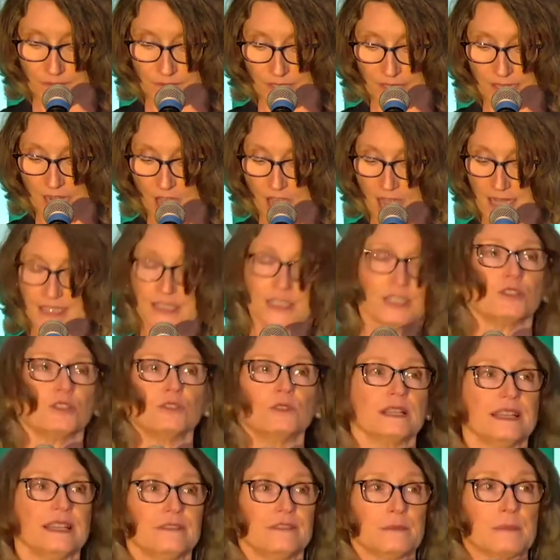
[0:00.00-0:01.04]
in high
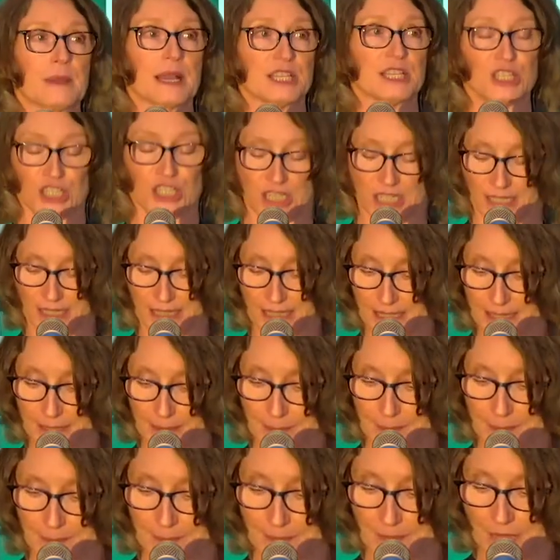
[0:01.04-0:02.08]
school, even my jeans.
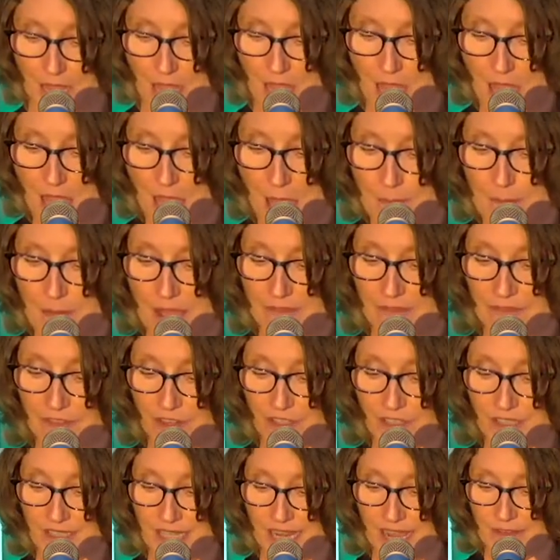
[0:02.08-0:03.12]
My
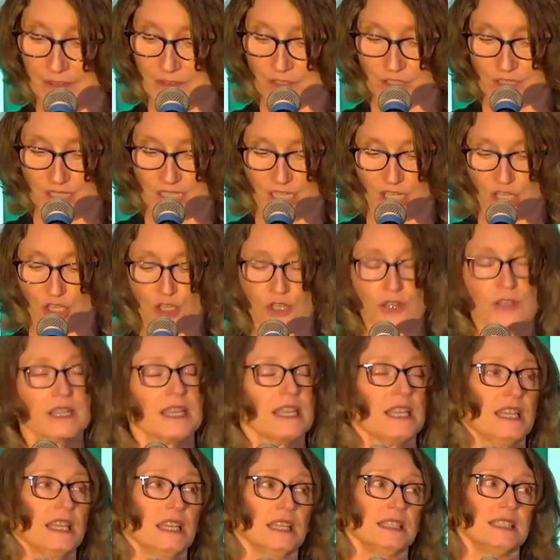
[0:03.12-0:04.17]
first efforts at
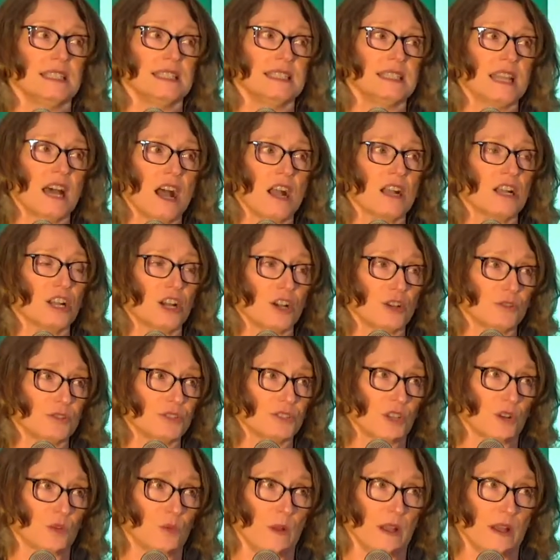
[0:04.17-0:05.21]
cooking did not go
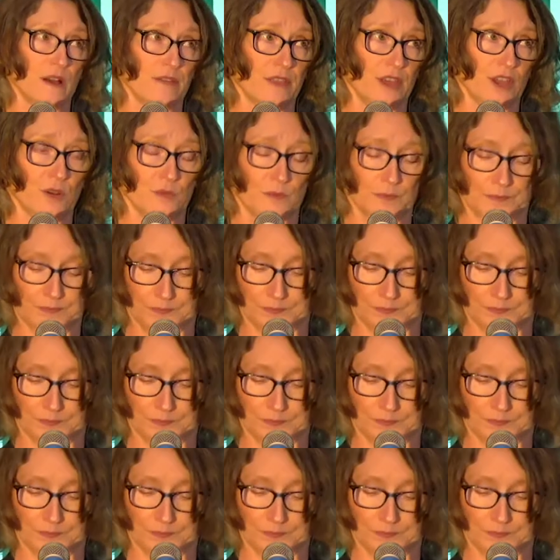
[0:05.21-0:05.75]
so well, though.